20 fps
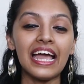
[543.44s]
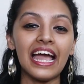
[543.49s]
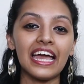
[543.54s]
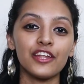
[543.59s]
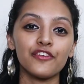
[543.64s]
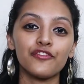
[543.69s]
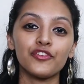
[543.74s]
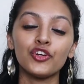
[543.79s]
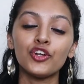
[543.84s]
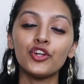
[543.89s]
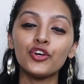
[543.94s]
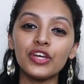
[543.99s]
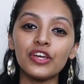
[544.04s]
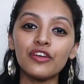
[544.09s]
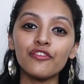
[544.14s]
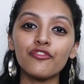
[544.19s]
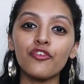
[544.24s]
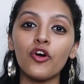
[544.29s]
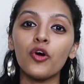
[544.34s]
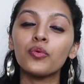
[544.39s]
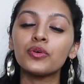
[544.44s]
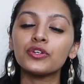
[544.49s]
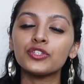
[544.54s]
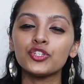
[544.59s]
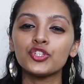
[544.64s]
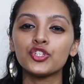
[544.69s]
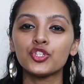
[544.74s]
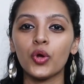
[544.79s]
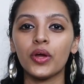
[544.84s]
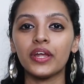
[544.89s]
And if you're looking forward
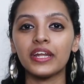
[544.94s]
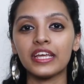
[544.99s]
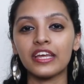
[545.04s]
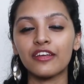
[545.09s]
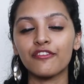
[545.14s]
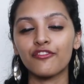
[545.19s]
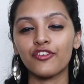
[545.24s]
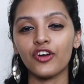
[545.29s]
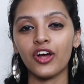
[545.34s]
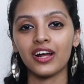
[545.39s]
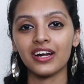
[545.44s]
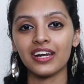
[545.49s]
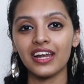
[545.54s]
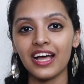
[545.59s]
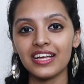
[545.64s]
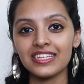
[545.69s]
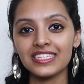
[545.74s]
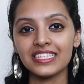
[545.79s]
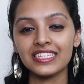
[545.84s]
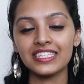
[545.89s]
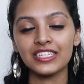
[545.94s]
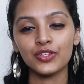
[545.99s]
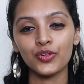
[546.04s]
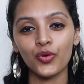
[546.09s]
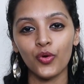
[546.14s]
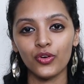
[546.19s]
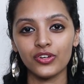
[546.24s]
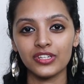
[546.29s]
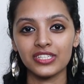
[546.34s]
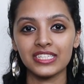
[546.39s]
to joining in for our classes and
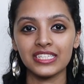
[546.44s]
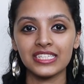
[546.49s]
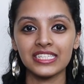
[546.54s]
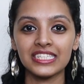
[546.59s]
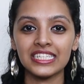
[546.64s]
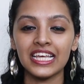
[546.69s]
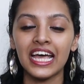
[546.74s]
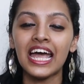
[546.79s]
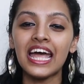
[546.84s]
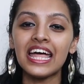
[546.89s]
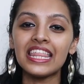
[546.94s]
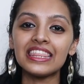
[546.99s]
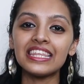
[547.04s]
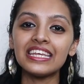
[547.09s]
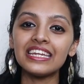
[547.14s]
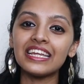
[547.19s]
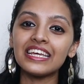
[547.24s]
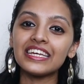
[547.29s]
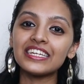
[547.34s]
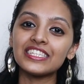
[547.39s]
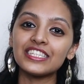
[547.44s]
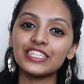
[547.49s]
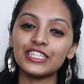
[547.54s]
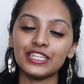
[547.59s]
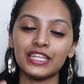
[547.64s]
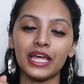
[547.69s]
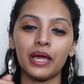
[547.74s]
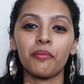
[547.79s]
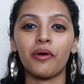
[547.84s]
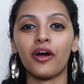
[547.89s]
courses, the links
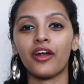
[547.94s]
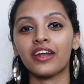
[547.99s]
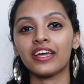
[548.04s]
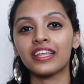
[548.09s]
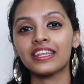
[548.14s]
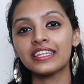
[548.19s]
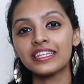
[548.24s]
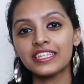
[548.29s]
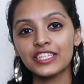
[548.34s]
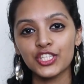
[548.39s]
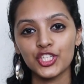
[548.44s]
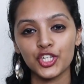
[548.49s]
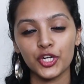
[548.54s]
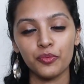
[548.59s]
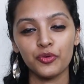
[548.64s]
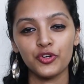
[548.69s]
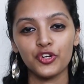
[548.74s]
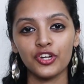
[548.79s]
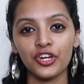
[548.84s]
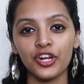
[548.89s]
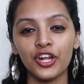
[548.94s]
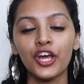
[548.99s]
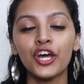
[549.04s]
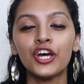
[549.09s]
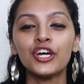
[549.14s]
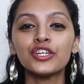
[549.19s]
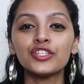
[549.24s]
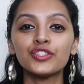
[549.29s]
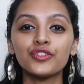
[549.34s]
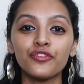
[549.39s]
to them are in the description,
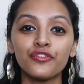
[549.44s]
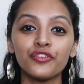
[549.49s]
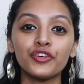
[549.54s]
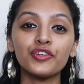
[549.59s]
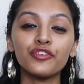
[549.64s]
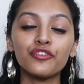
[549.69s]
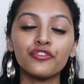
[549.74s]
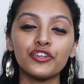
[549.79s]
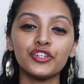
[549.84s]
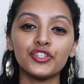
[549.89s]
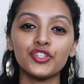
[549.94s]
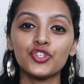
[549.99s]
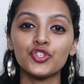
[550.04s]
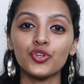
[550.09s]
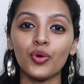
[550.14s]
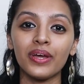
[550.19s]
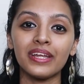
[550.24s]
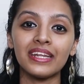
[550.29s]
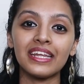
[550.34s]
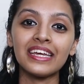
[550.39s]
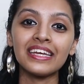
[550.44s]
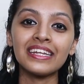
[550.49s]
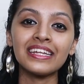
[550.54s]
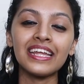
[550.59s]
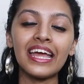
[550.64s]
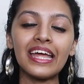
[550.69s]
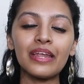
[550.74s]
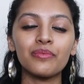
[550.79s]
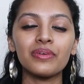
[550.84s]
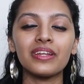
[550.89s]
so feel free to join
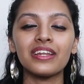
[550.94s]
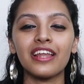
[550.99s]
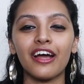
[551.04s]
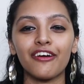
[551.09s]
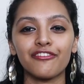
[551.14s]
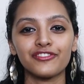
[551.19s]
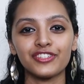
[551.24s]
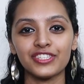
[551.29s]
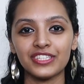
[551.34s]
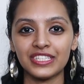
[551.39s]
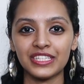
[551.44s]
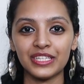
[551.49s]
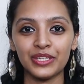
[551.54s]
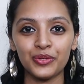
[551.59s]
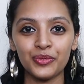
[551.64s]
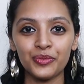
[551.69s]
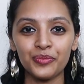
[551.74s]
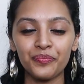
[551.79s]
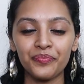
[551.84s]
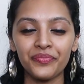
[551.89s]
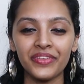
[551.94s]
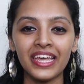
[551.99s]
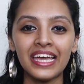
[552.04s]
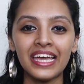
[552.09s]
in and we'd love to see you.